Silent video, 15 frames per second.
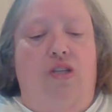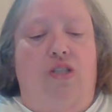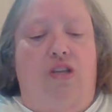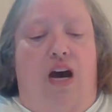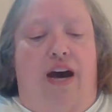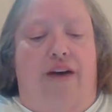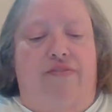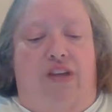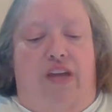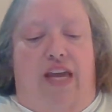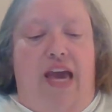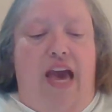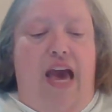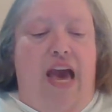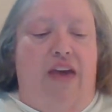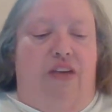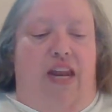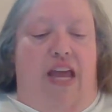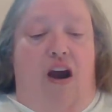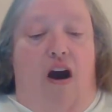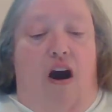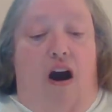softly that
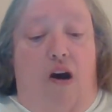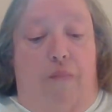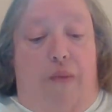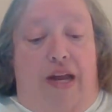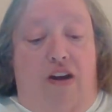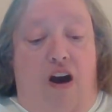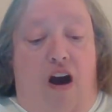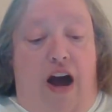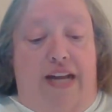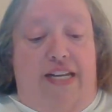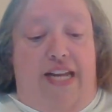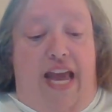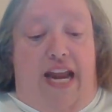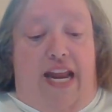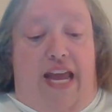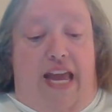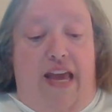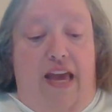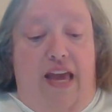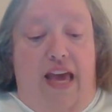he all but caught Danny.